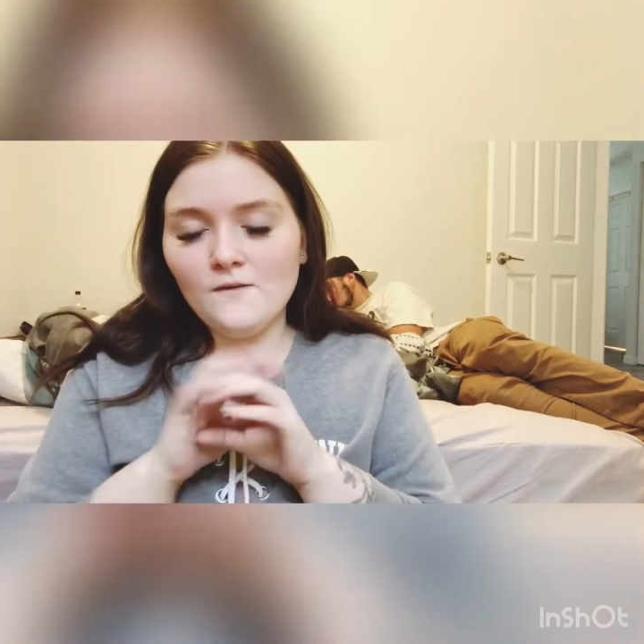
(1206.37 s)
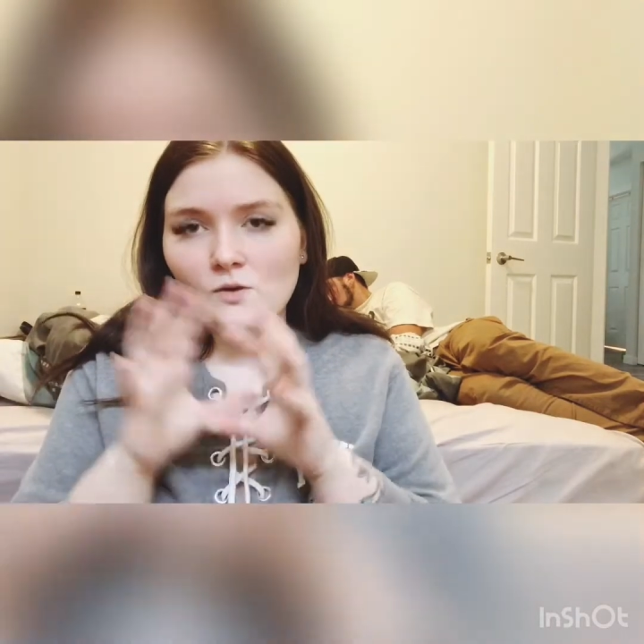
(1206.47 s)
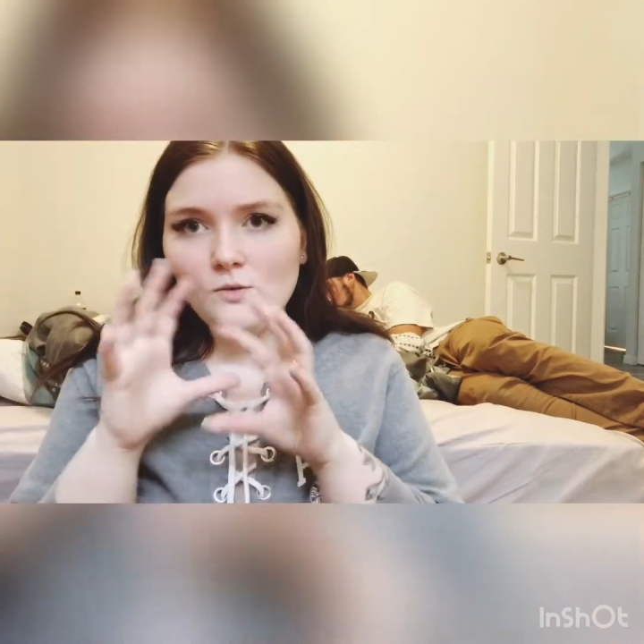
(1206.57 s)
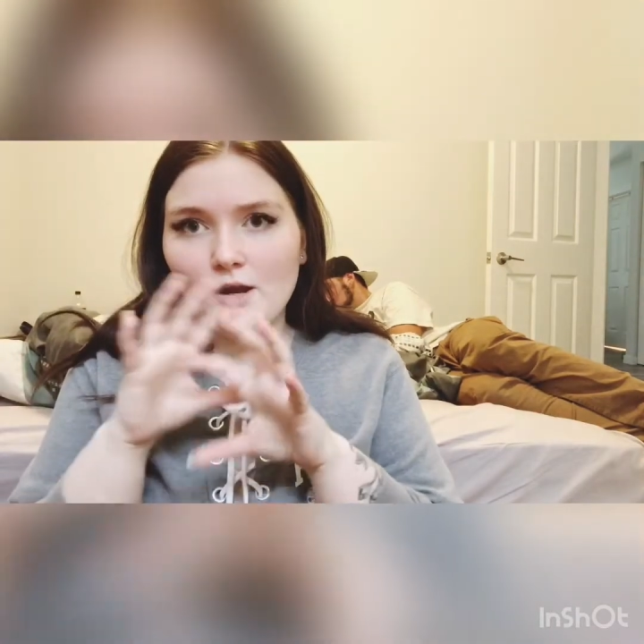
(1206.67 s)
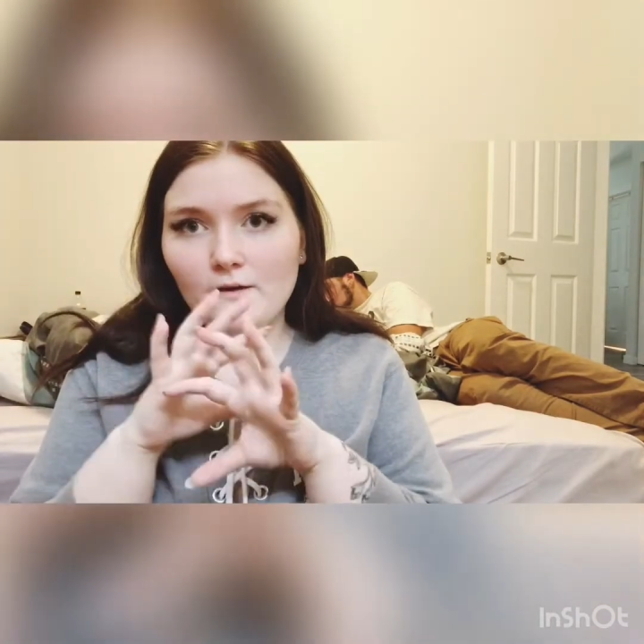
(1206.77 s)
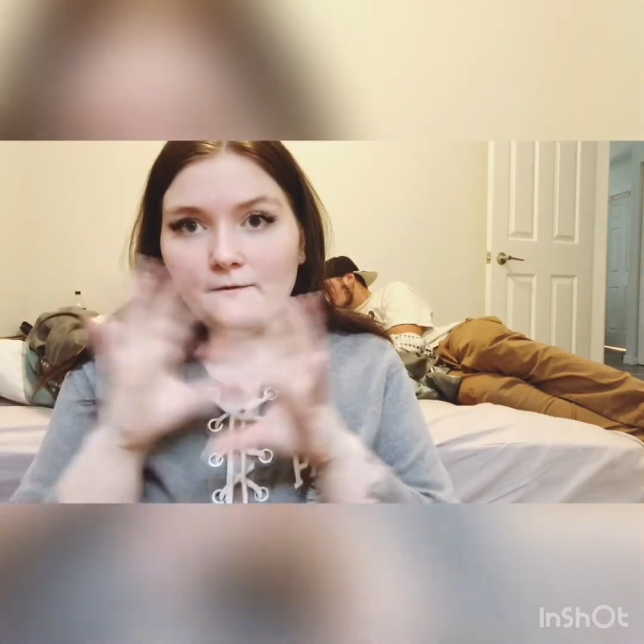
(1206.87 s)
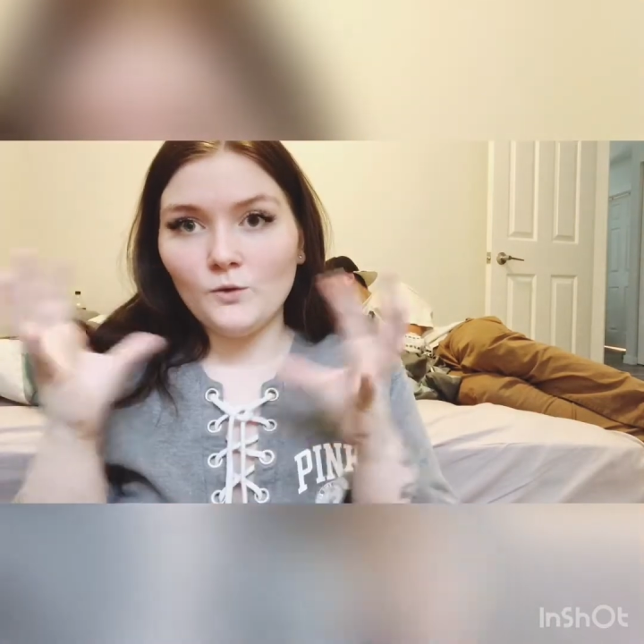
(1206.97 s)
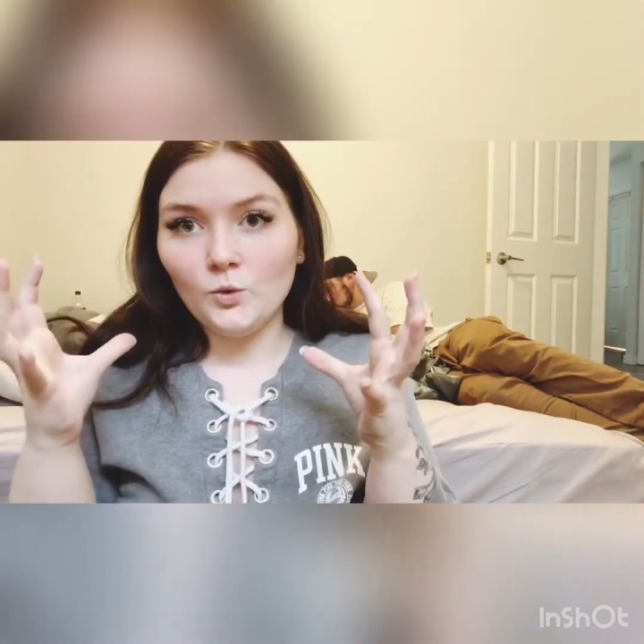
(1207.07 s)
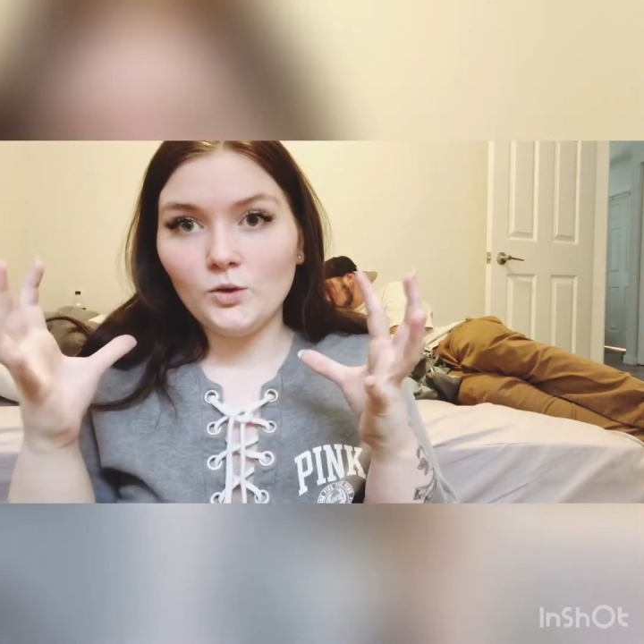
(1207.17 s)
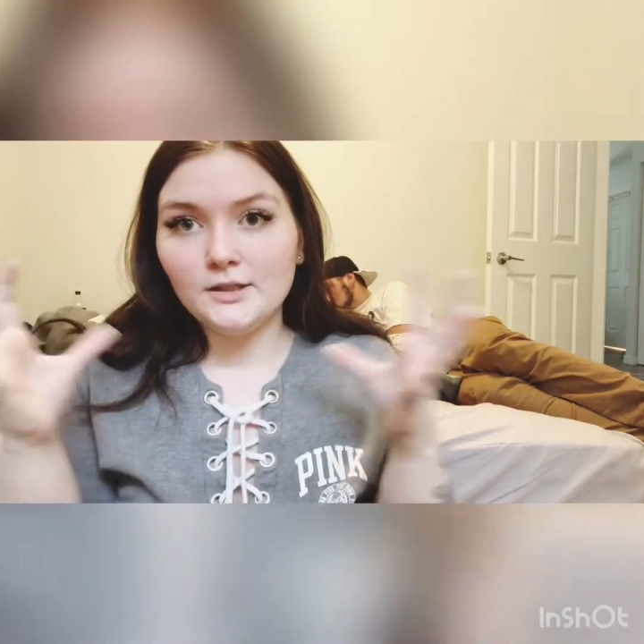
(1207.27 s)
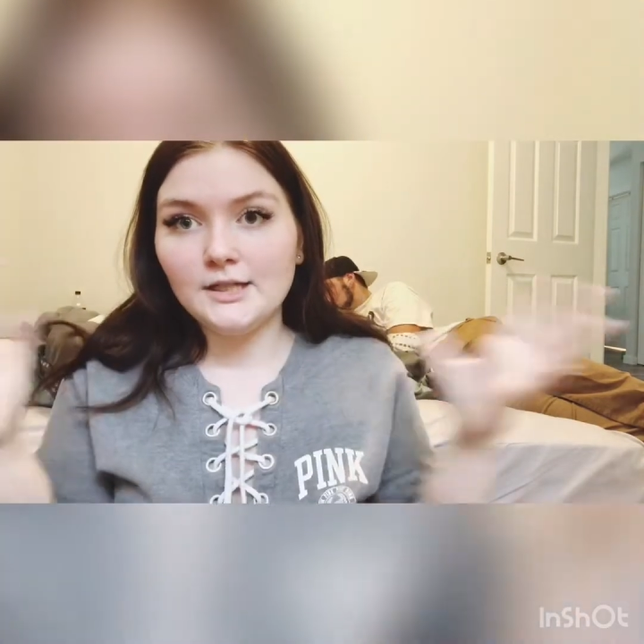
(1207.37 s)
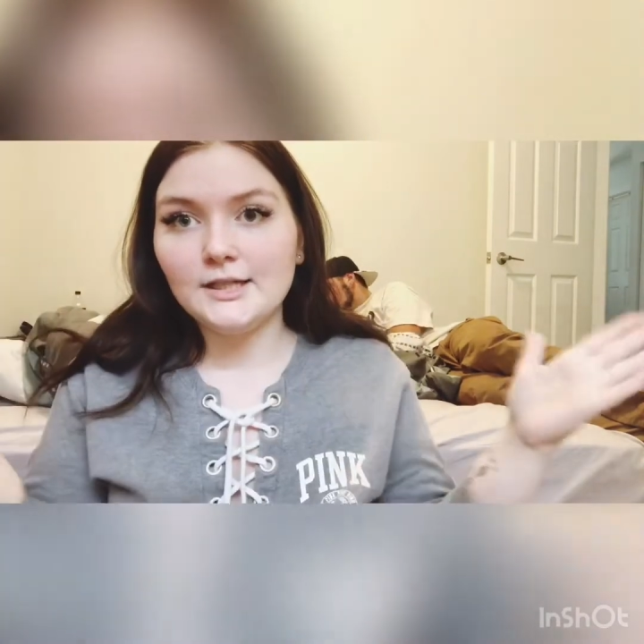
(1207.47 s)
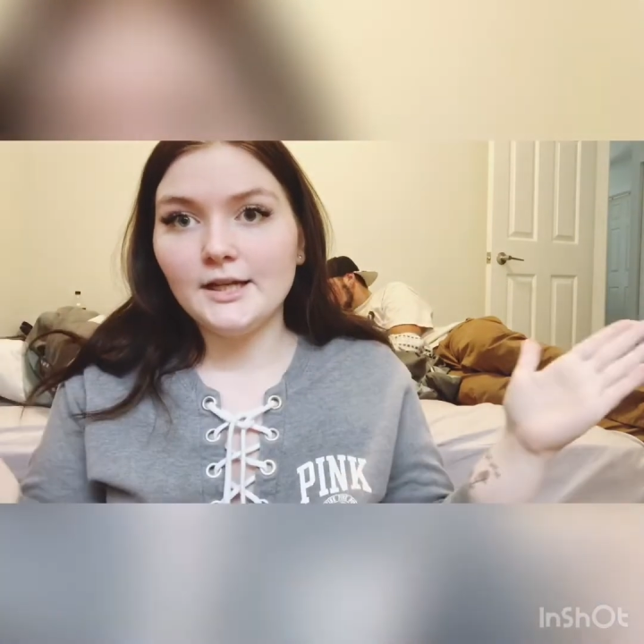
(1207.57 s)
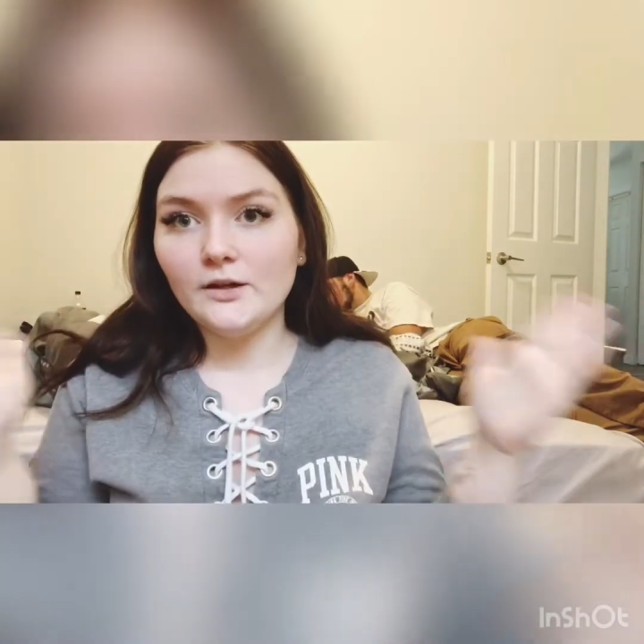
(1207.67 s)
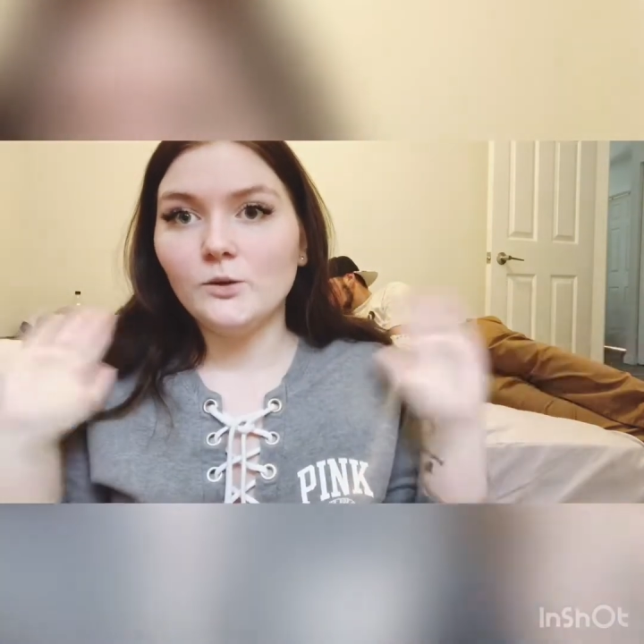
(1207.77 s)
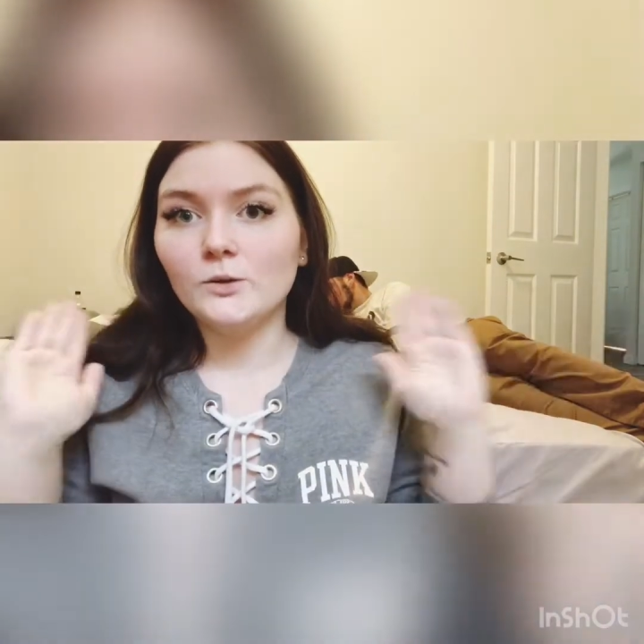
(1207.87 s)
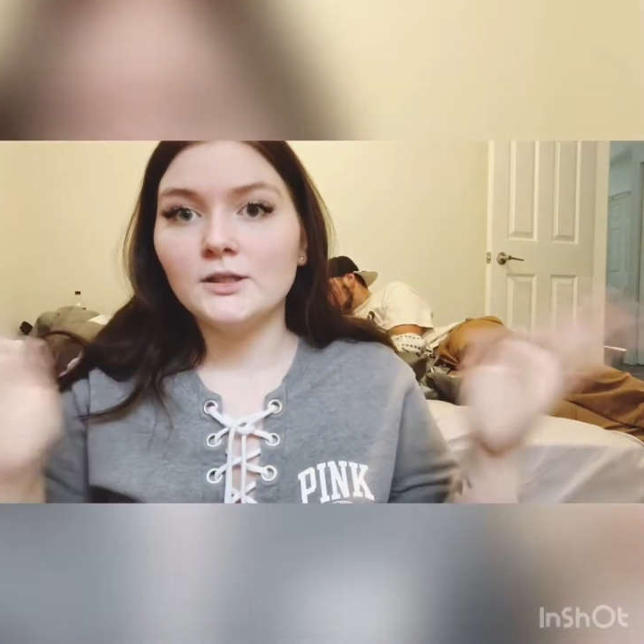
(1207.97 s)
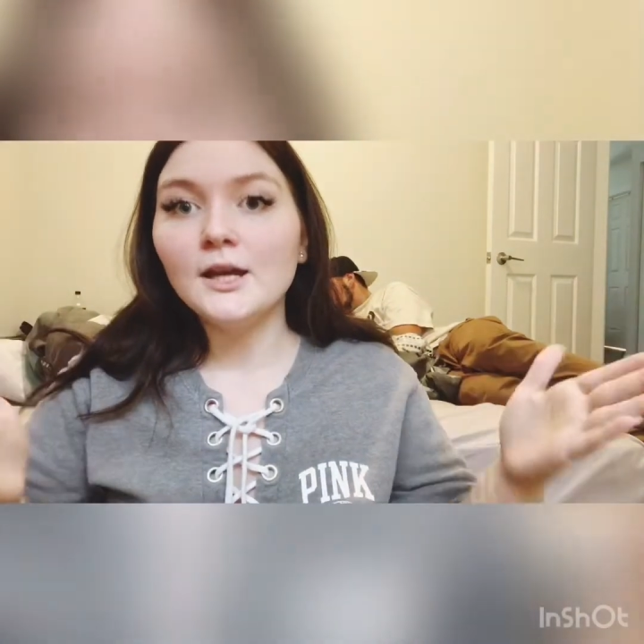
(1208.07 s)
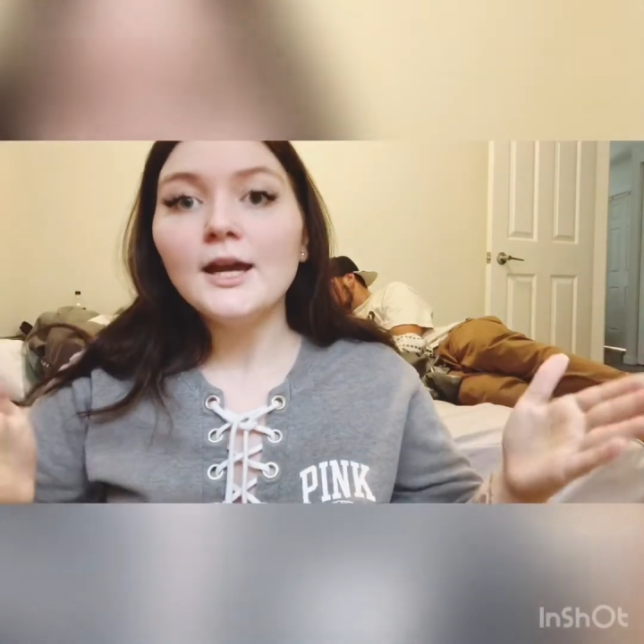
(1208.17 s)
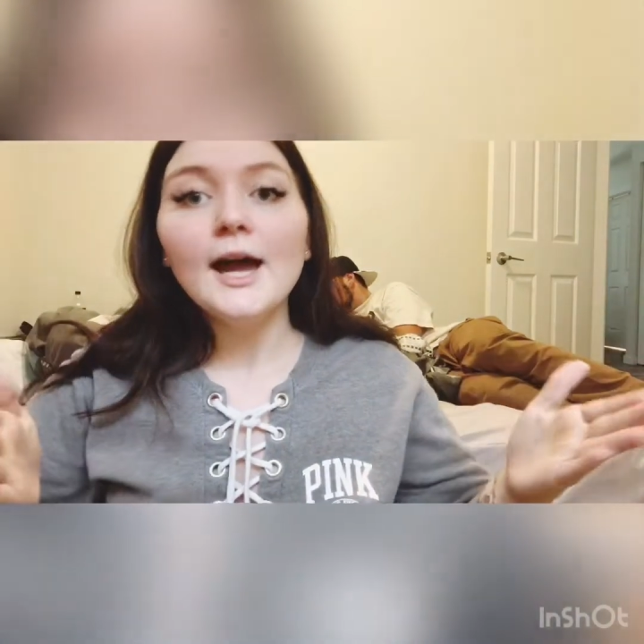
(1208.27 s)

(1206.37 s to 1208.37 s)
you like a full detailed